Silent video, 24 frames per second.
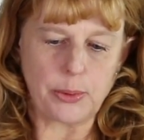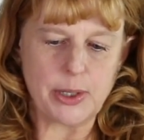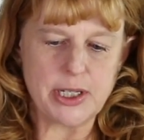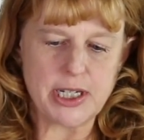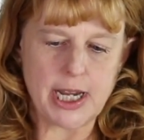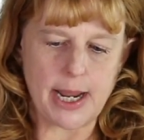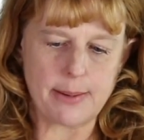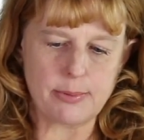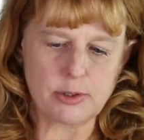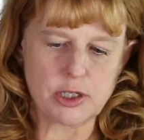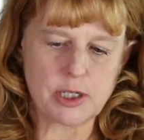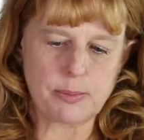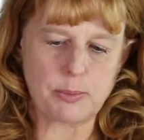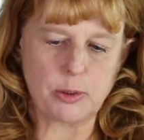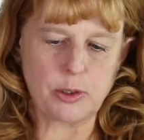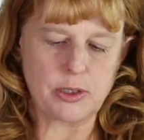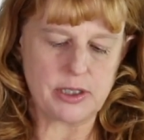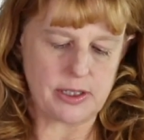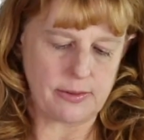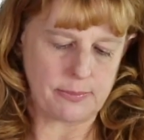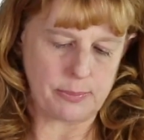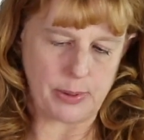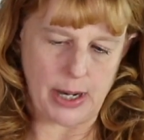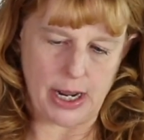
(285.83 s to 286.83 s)

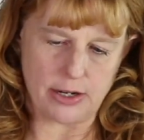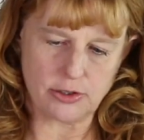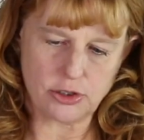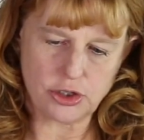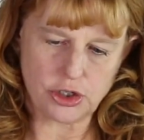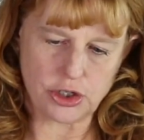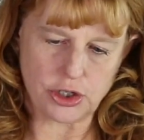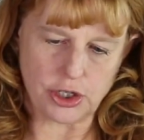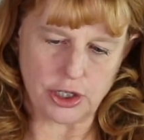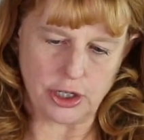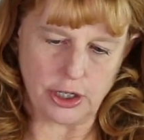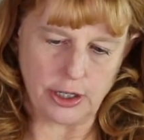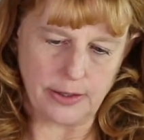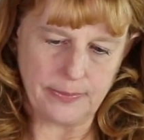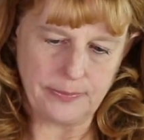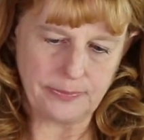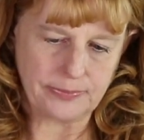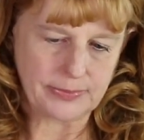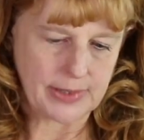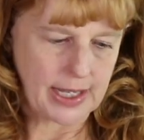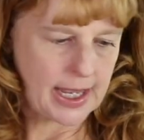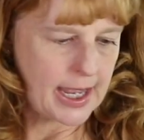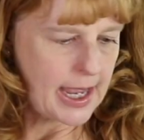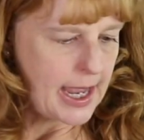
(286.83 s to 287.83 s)
tablespoons of brown sugar.
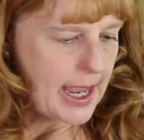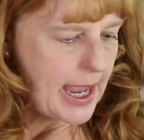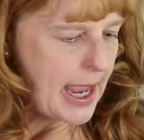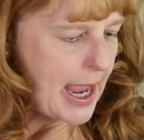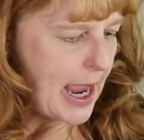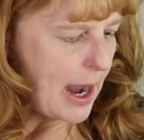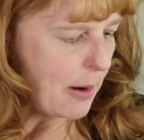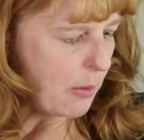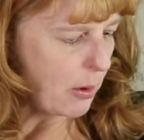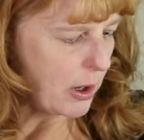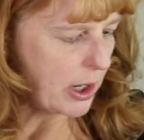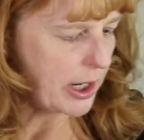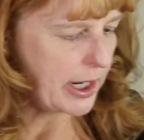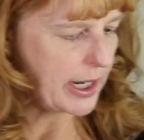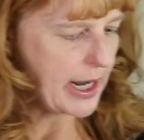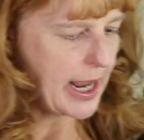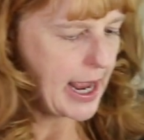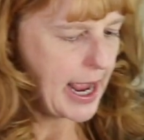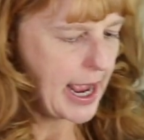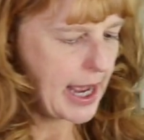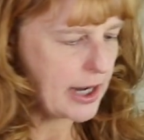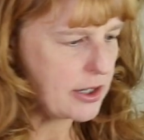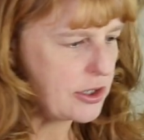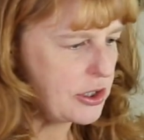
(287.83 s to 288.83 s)
And we're going to
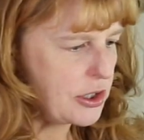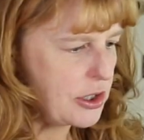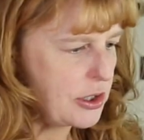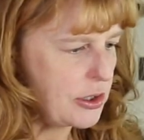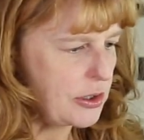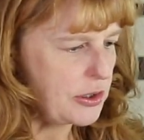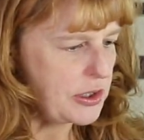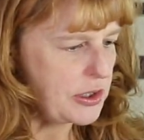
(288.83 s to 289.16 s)
add 2